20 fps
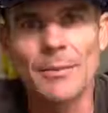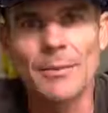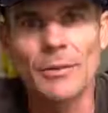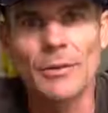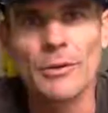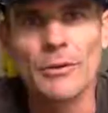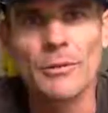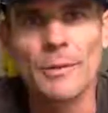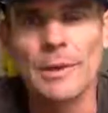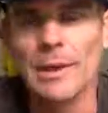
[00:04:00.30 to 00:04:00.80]

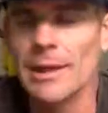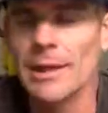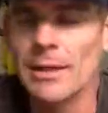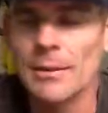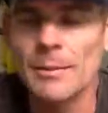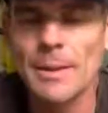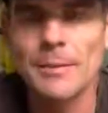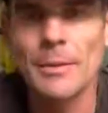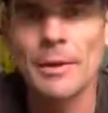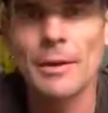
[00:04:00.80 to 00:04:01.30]
improvement, a
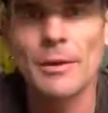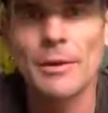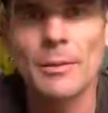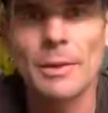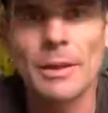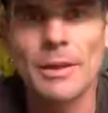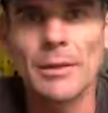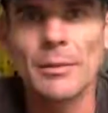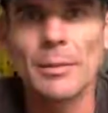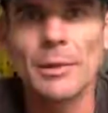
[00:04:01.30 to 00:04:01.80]
little bit by little
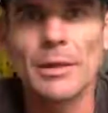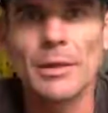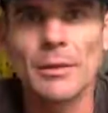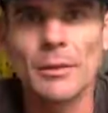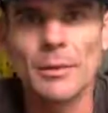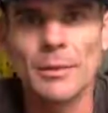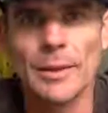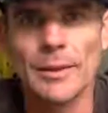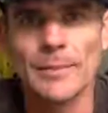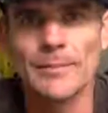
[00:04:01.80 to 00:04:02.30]
bit, little bit,
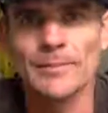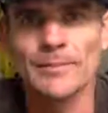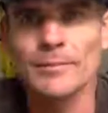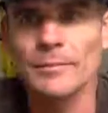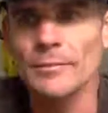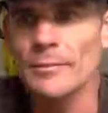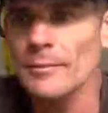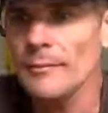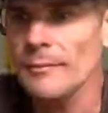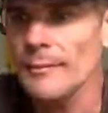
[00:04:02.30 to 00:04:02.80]
little bit.
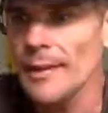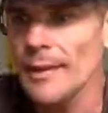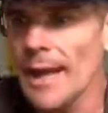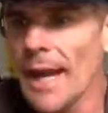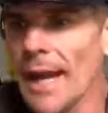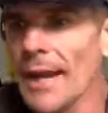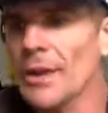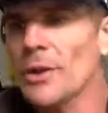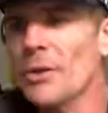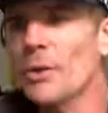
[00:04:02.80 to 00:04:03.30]

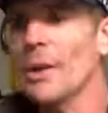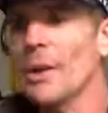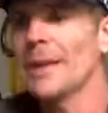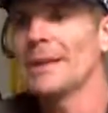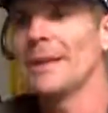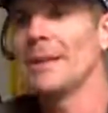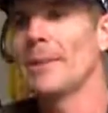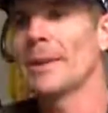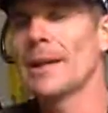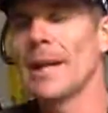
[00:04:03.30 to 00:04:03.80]
And it
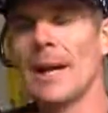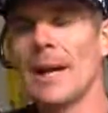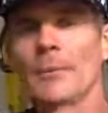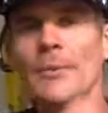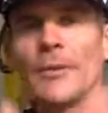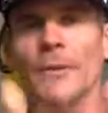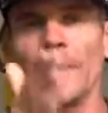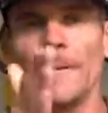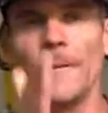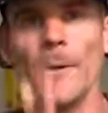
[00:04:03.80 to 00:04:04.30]
quickly
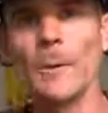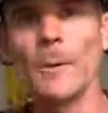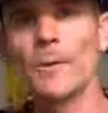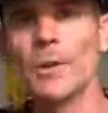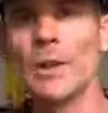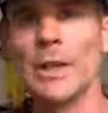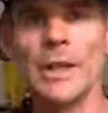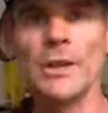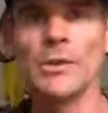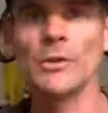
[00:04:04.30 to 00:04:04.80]
becomes a
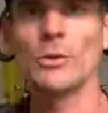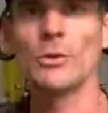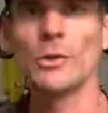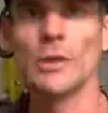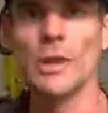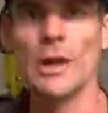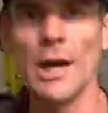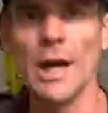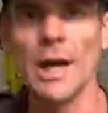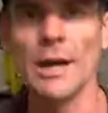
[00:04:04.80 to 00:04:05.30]
filter in your
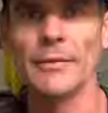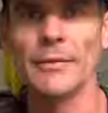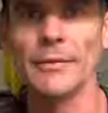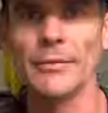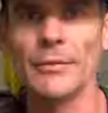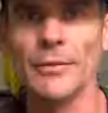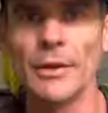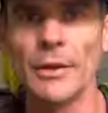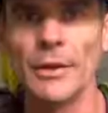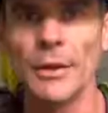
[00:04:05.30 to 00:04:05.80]

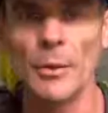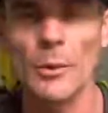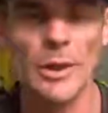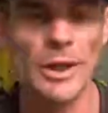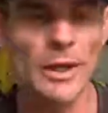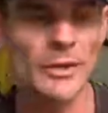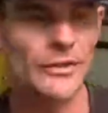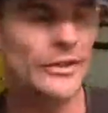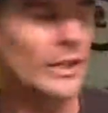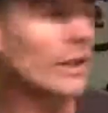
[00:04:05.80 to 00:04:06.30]
life. Like when
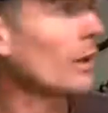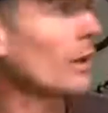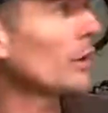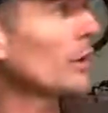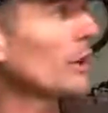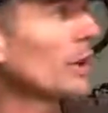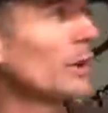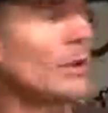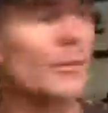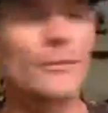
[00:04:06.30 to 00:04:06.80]
I said, I'm going
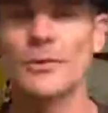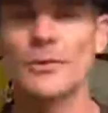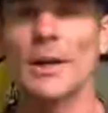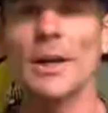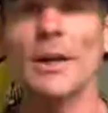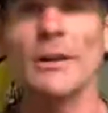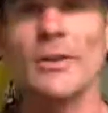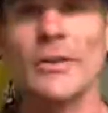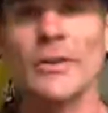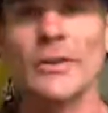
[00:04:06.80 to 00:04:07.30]
to get off
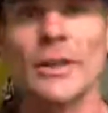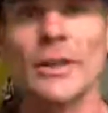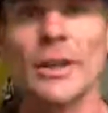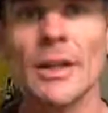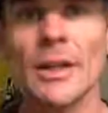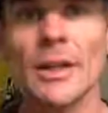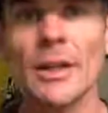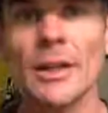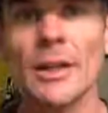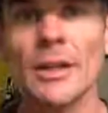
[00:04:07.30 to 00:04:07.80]
drugs,
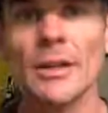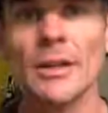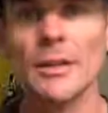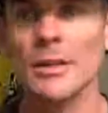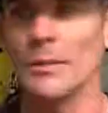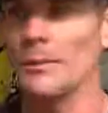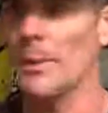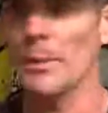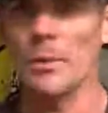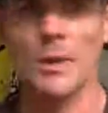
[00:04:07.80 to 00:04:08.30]

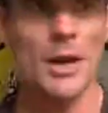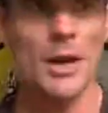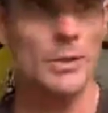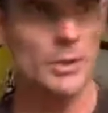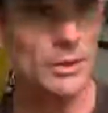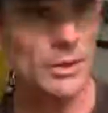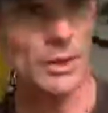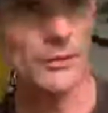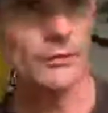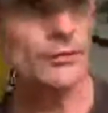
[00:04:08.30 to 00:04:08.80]
people like,
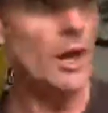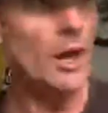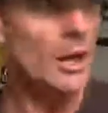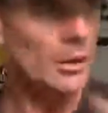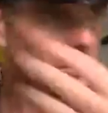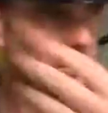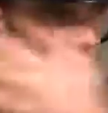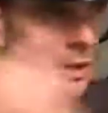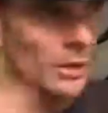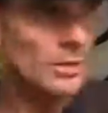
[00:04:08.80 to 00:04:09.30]
oh, you know,
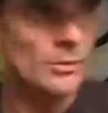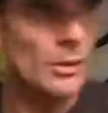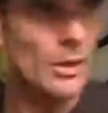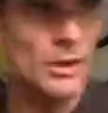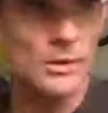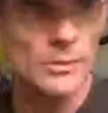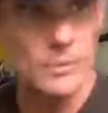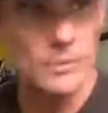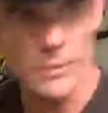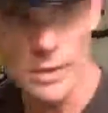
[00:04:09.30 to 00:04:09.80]
drugs, like,
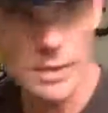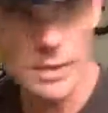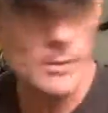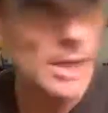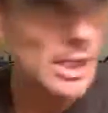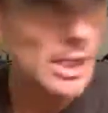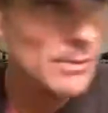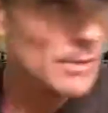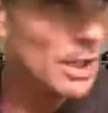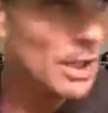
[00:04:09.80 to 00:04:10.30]
what? What do you
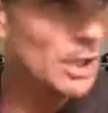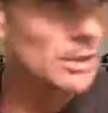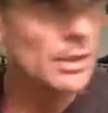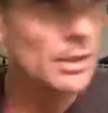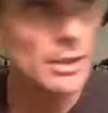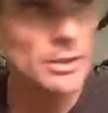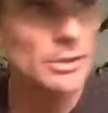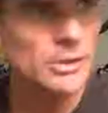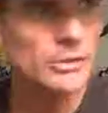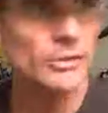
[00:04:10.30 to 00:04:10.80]
mean, mate? You
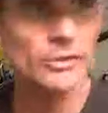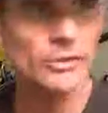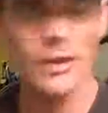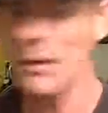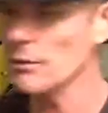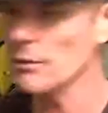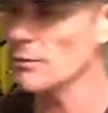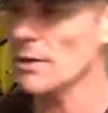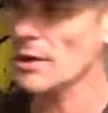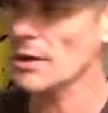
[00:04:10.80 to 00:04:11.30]
know, you just
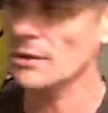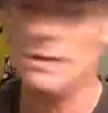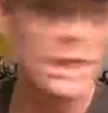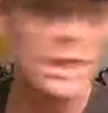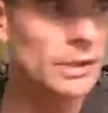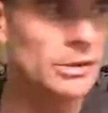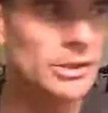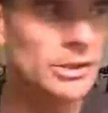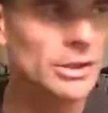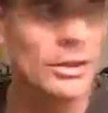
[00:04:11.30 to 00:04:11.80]
sold drugs
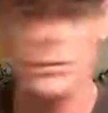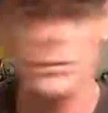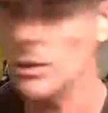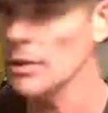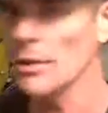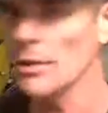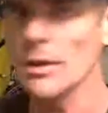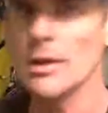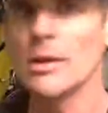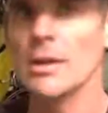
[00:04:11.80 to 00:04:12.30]
last year, like, what do
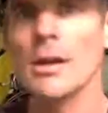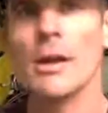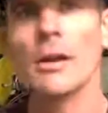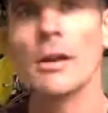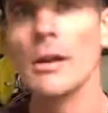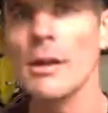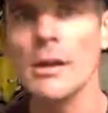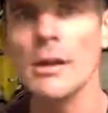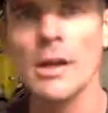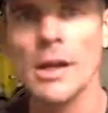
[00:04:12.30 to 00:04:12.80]
you know? You go,
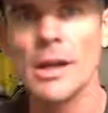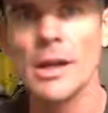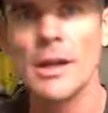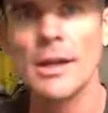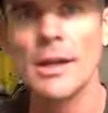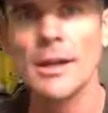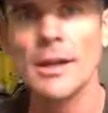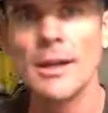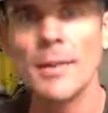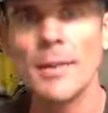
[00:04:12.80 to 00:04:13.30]
oh,
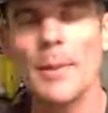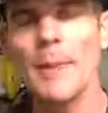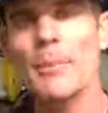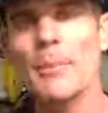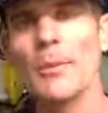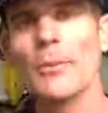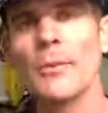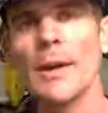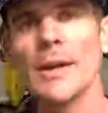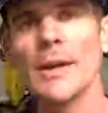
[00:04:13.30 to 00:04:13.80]
And
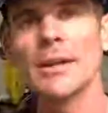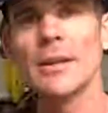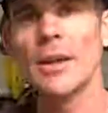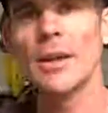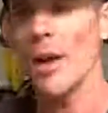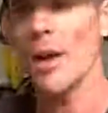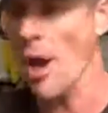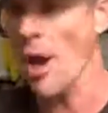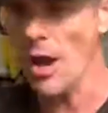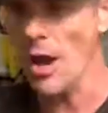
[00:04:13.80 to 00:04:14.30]
people fucking
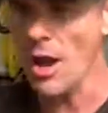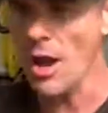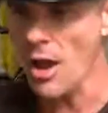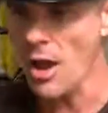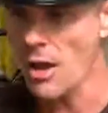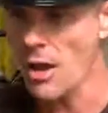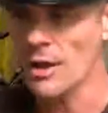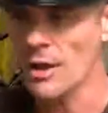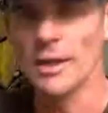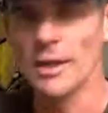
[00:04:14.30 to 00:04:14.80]
like,
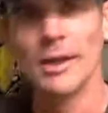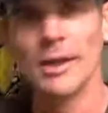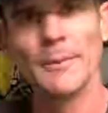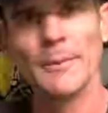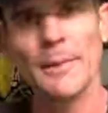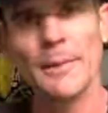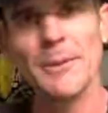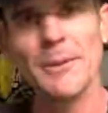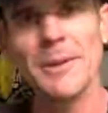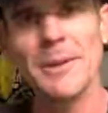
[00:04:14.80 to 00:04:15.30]
ah,
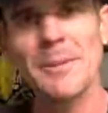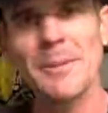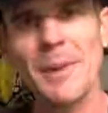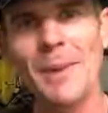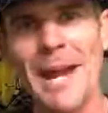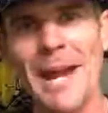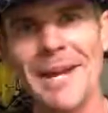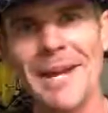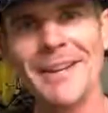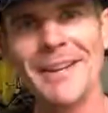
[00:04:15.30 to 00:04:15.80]
people were
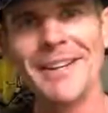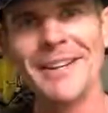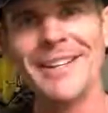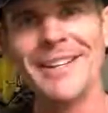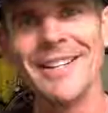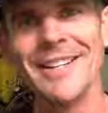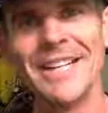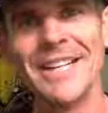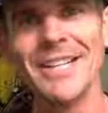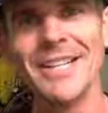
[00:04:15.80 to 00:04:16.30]
complaining,
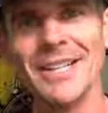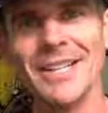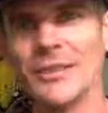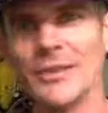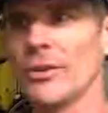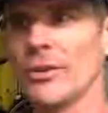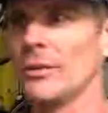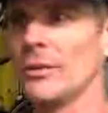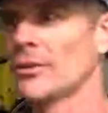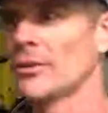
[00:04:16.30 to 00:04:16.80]
you know? And I
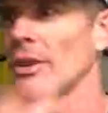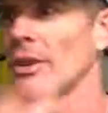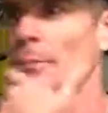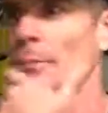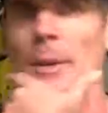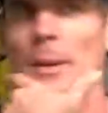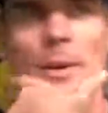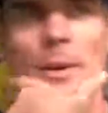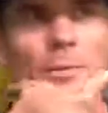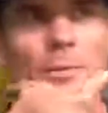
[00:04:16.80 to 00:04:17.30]
was like, oh, gee,
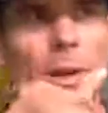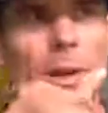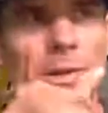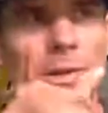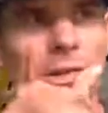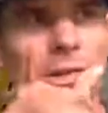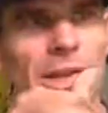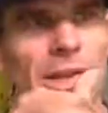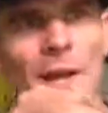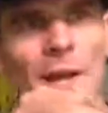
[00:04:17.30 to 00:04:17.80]
maybe, I've, maybe I
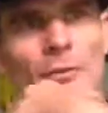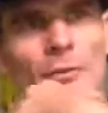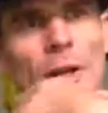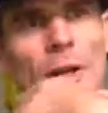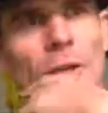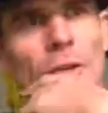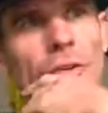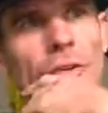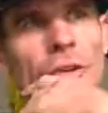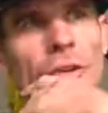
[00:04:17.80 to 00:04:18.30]
should stay on
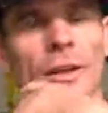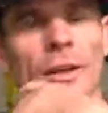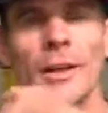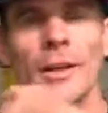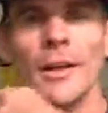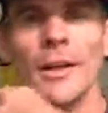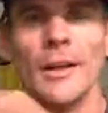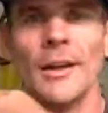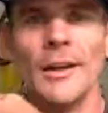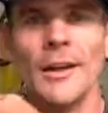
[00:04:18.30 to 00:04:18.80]
drugs.
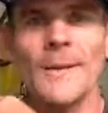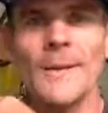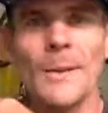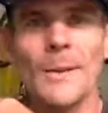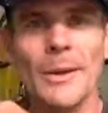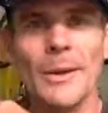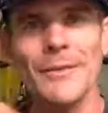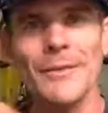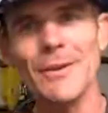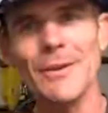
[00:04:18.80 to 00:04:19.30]

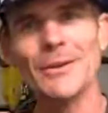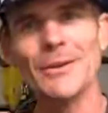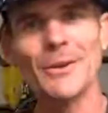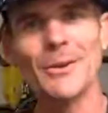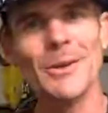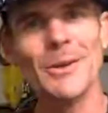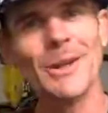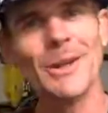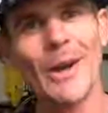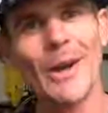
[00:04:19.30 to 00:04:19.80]
Whatever you
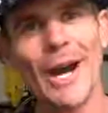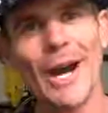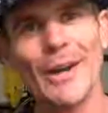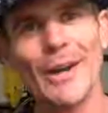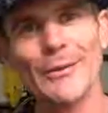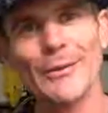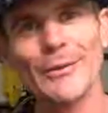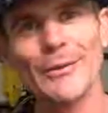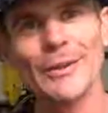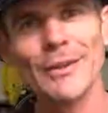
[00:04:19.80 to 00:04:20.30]
do in
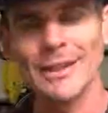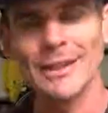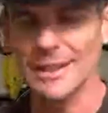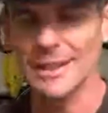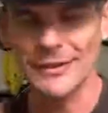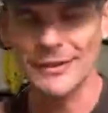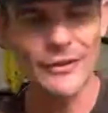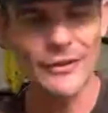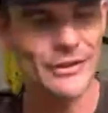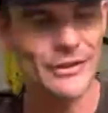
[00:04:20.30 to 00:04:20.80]
life,
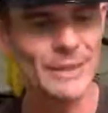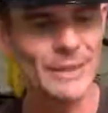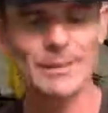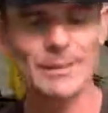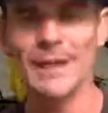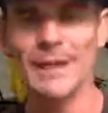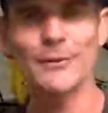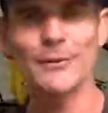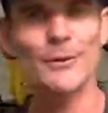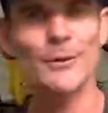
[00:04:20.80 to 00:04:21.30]
if you step
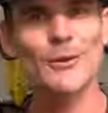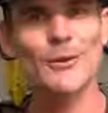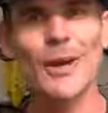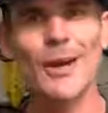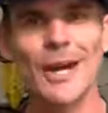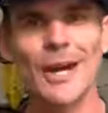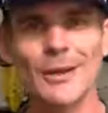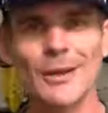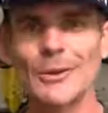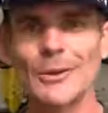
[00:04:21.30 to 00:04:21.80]
left or
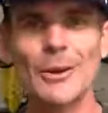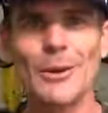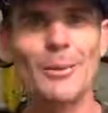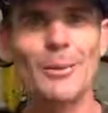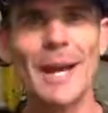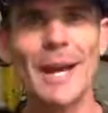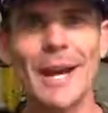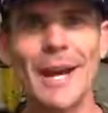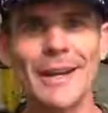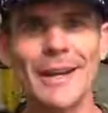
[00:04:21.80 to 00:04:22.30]
right, good or
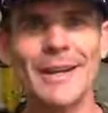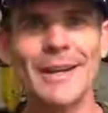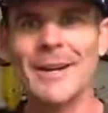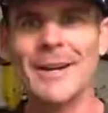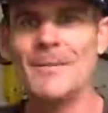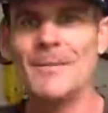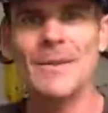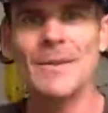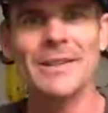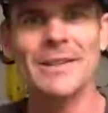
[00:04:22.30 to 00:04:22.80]
bad,
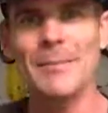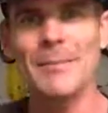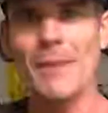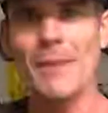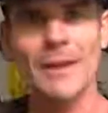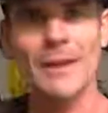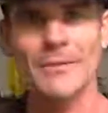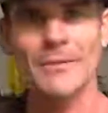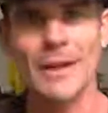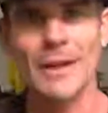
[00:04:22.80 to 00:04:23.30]
some
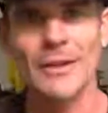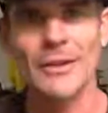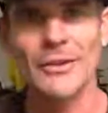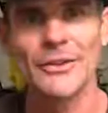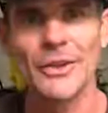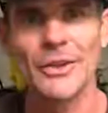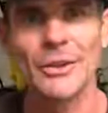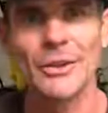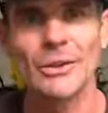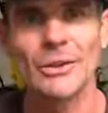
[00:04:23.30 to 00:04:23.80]
motherfucker's
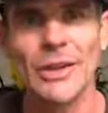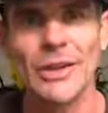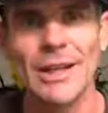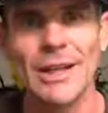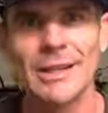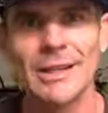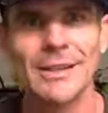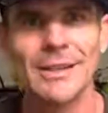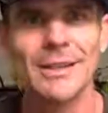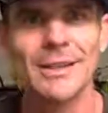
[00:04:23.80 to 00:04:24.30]
going to
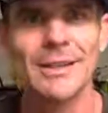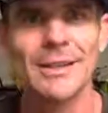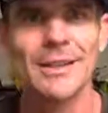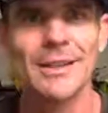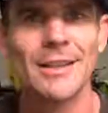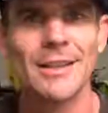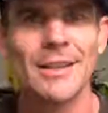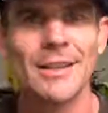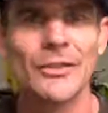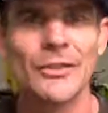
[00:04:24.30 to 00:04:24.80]
critique you.
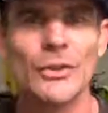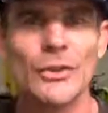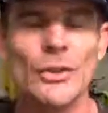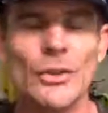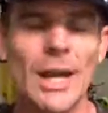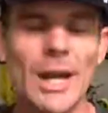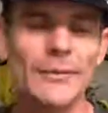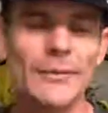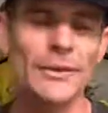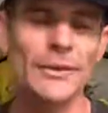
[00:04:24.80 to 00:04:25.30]
So
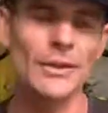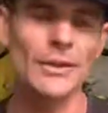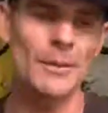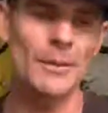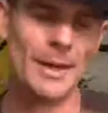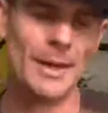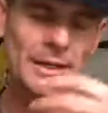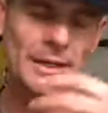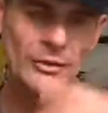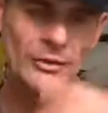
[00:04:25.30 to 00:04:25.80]
you have to
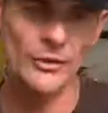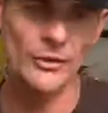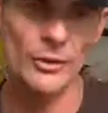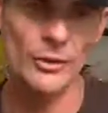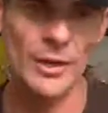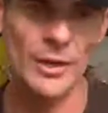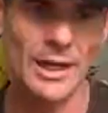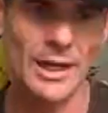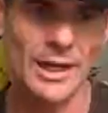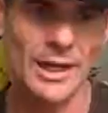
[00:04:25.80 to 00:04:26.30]
come back into
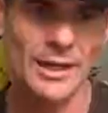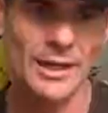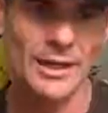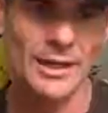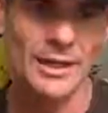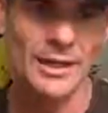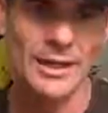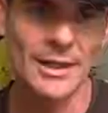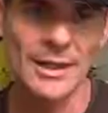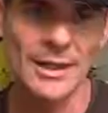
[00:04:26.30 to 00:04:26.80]
your heart
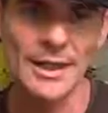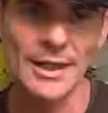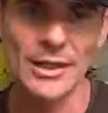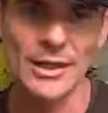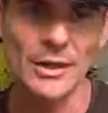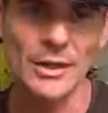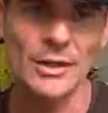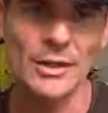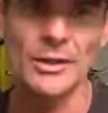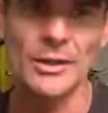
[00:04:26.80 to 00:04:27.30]
and
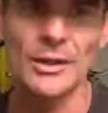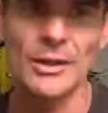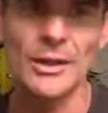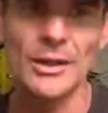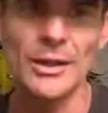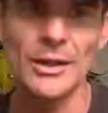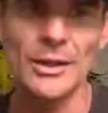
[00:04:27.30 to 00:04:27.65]
go,